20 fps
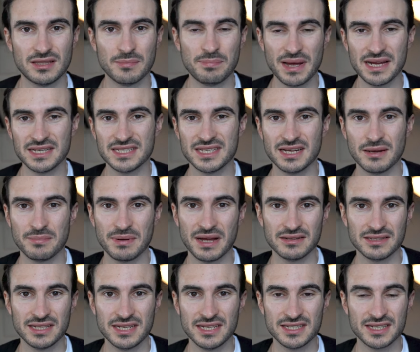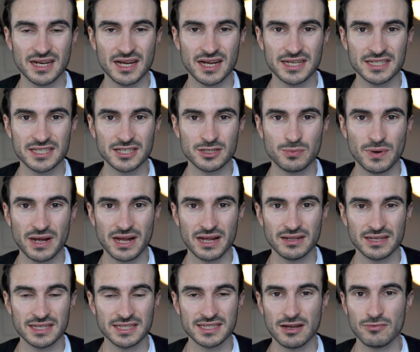The best thing about these dyes as
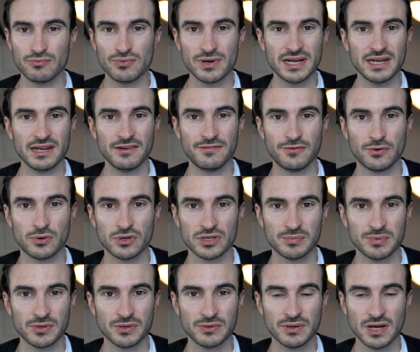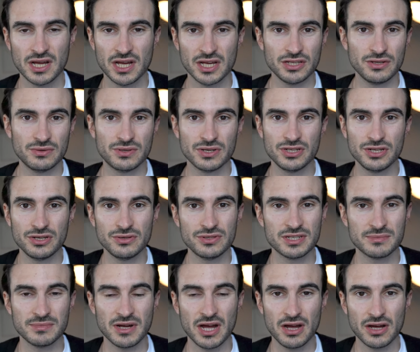well is they're really affordable, you can use
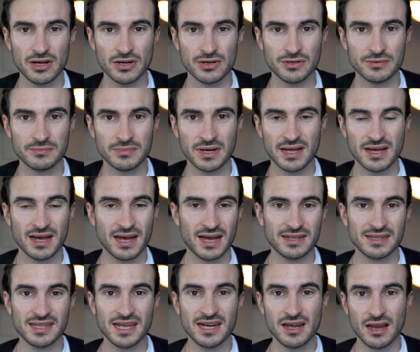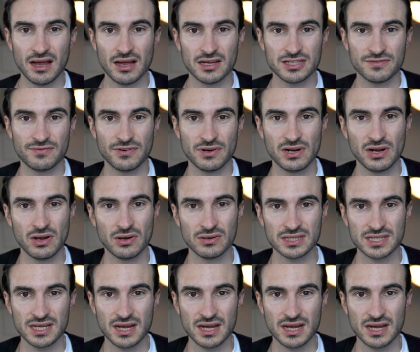them at home, and they last for a long